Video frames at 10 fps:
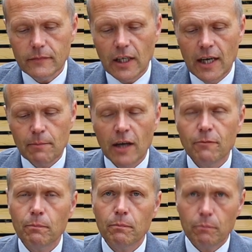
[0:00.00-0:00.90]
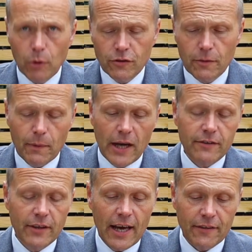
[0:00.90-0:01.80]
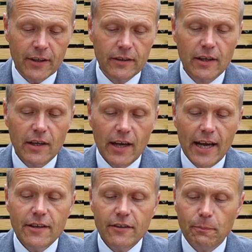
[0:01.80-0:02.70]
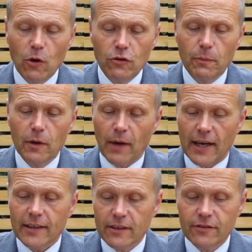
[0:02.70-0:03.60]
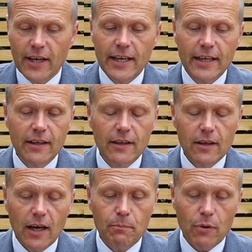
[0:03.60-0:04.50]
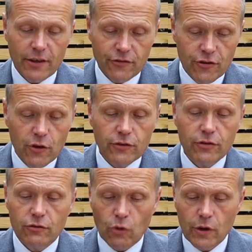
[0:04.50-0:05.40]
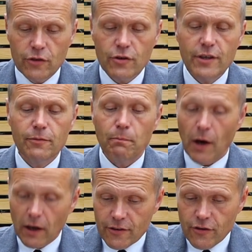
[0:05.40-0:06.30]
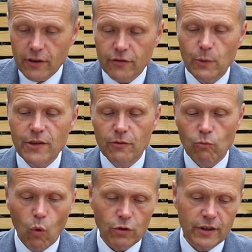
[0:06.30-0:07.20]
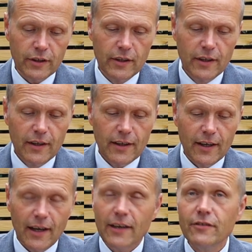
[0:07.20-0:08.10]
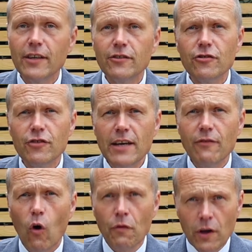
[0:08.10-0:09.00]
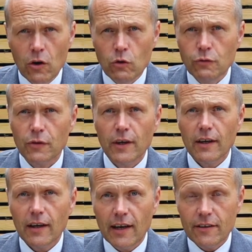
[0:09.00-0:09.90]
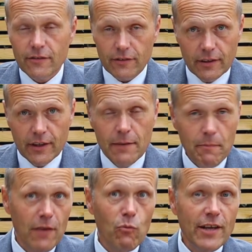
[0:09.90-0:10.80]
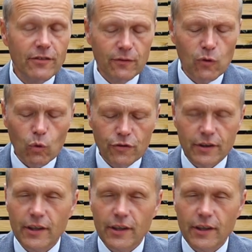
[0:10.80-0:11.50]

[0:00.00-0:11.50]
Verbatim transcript: um, I've put to together a disposable bag containing a uh, pressed shirt, toiletries, barley sugar sweets and water. Uh, I intend to shave on the hoof as he may wait of course in